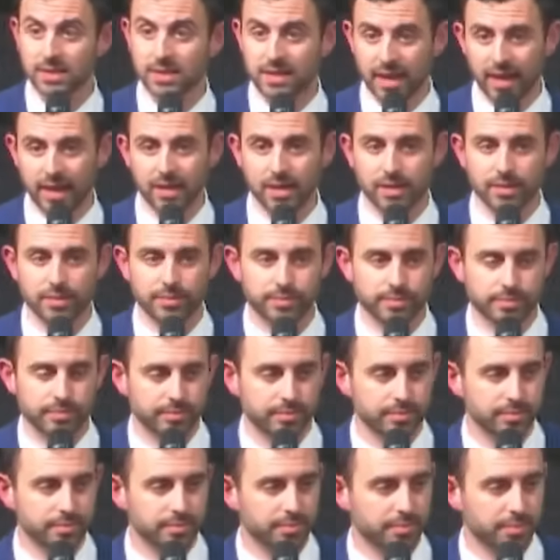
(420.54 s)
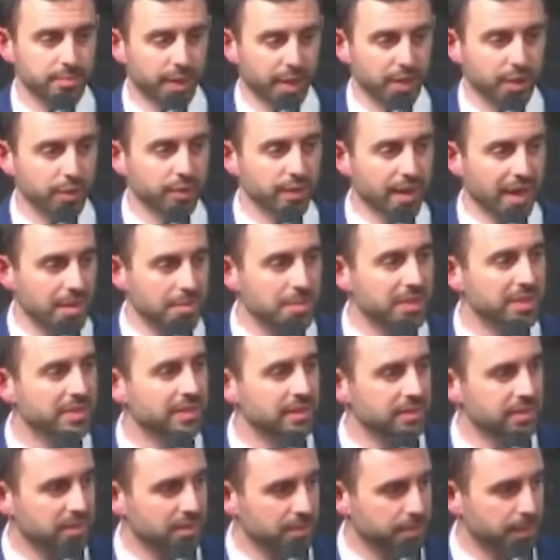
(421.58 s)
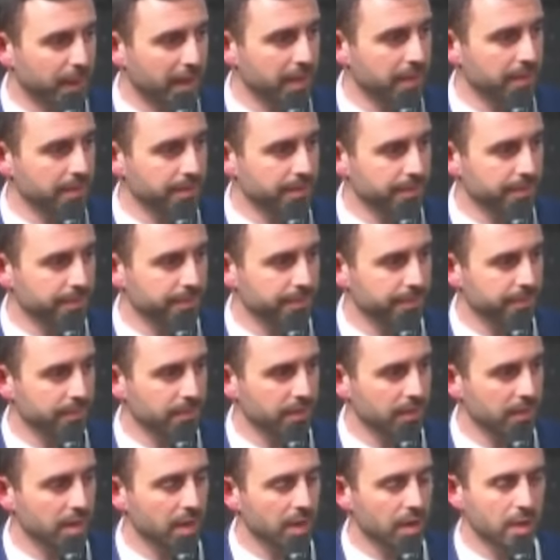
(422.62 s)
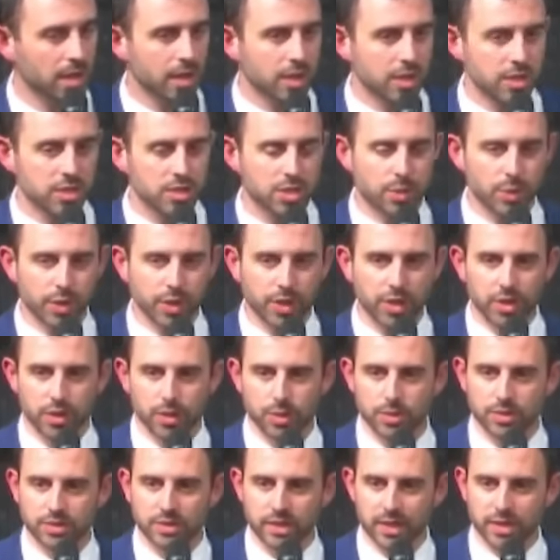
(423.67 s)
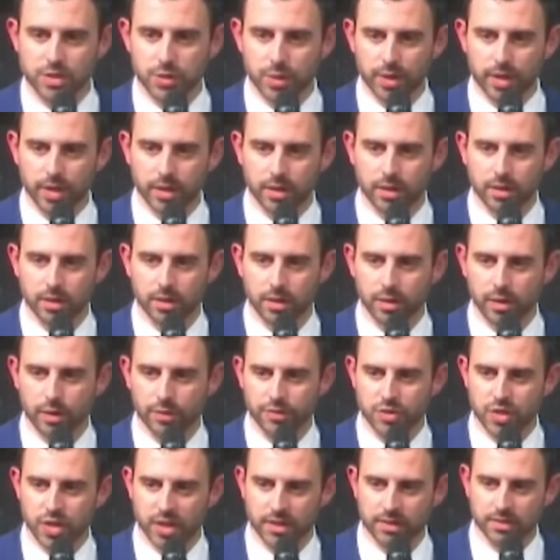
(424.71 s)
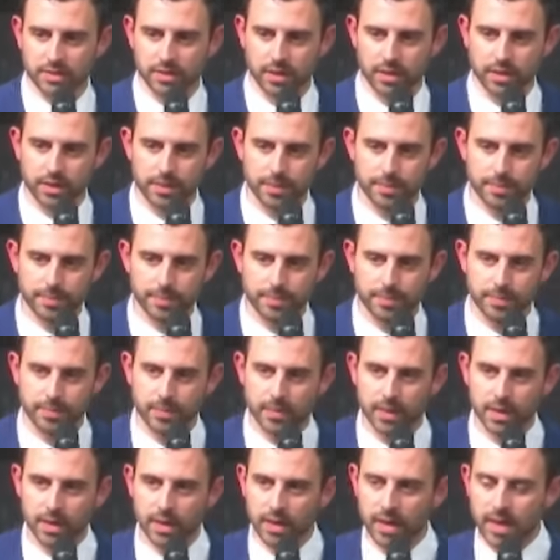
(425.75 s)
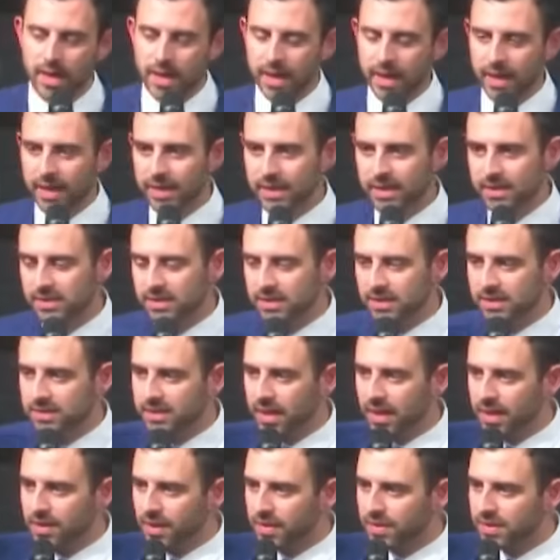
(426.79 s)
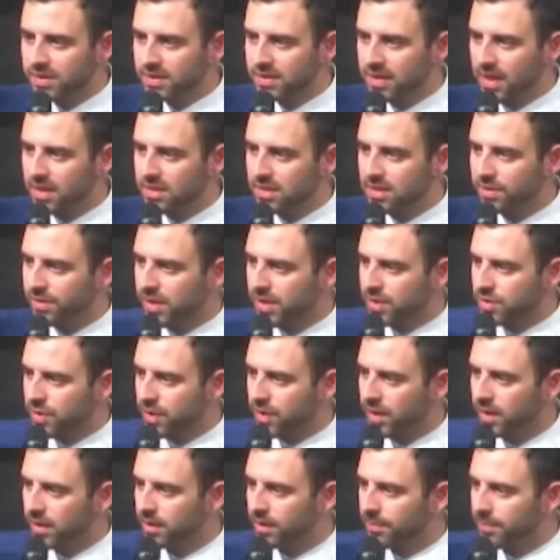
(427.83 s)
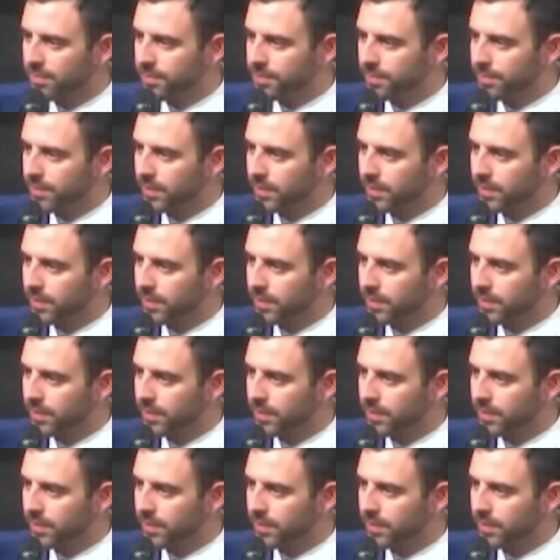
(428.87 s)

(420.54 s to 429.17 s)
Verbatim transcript: today by your neighbors in Spain, to accuse Israel of genocide. It is to say that the state of Israel